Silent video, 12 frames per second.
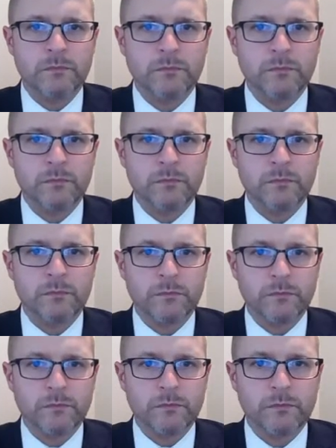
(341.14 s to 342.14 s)

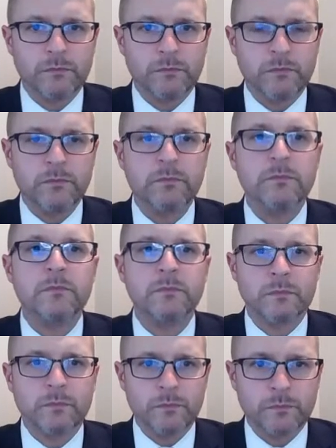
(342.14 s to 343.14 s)

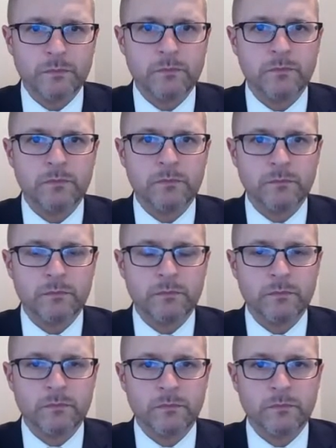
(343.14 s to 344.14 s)

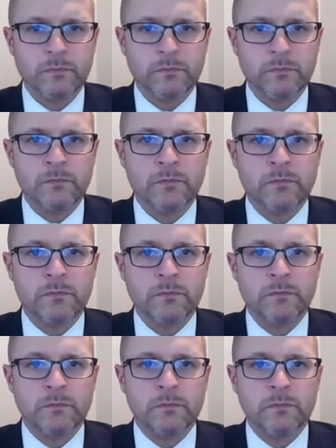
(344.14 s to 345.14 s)

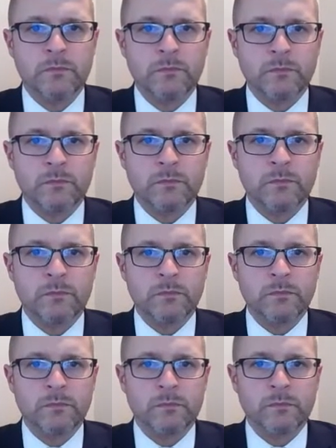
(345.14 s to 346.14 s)

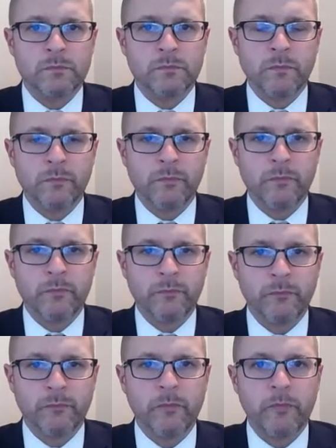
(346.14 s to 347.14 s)

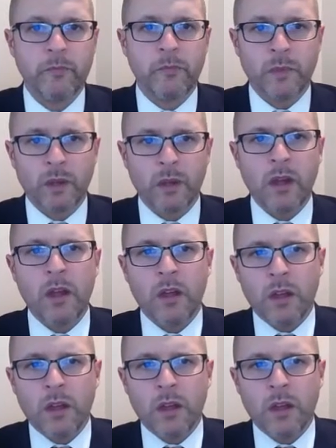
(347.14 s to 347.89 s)
(silent)